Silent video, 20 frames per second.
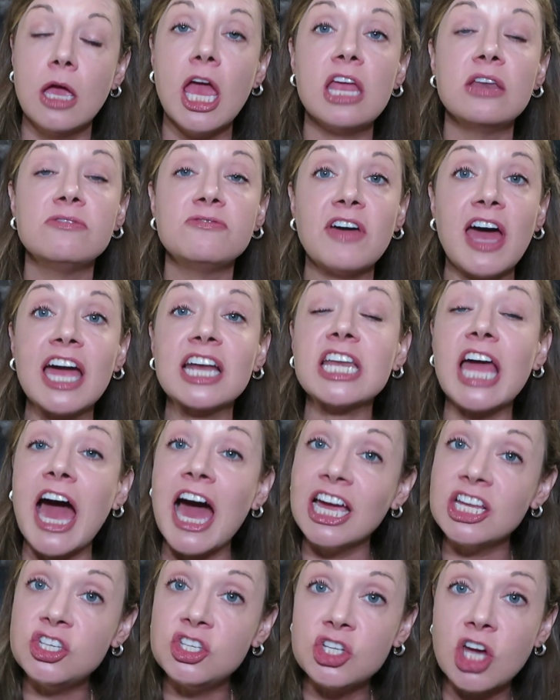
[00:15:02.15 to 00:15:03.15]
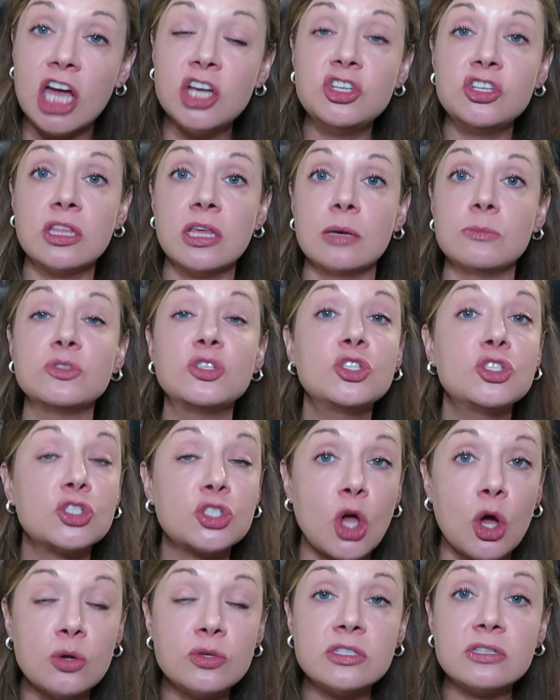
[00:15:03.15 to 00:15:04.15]
In fact, I judge them
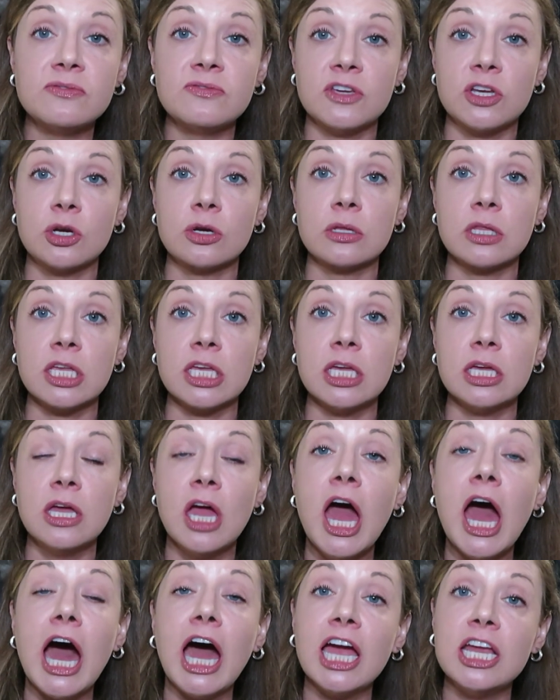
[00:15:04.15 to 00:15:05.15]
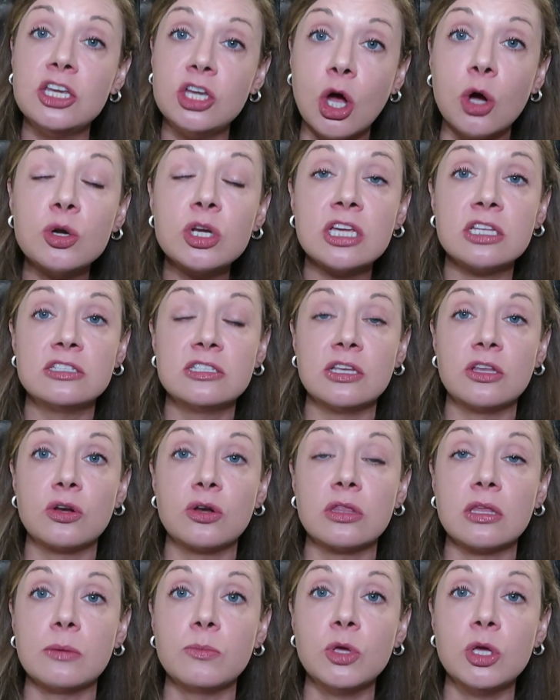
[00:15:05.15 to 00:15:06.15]
so severely, I don't
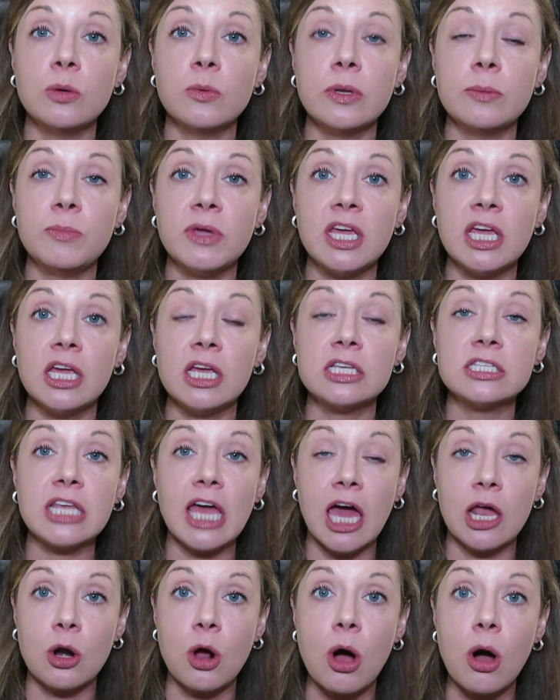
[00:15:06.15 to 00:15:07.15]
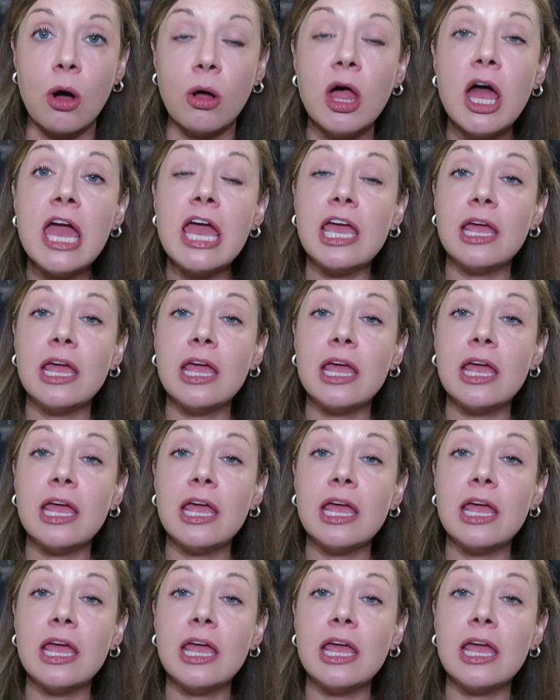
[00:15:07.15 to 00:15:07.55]
consider them human beings at all.